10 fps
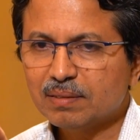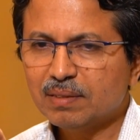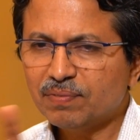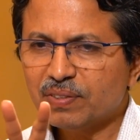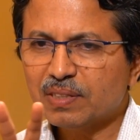
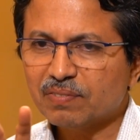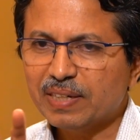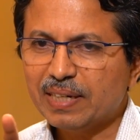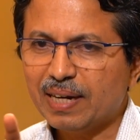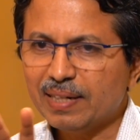different
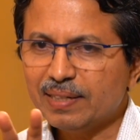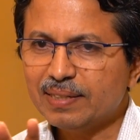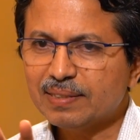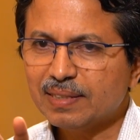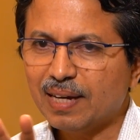way,
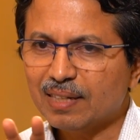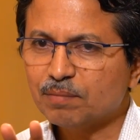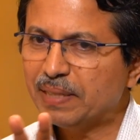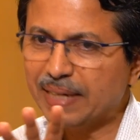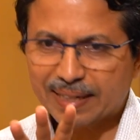IISc has
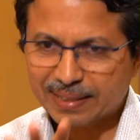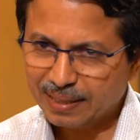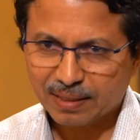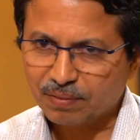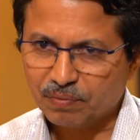been at
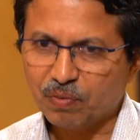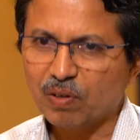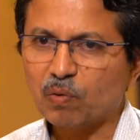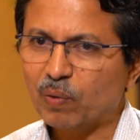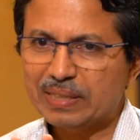it for
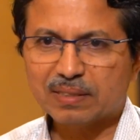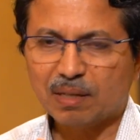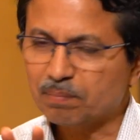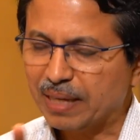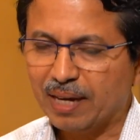mm-hmm. quite
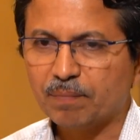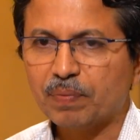some time.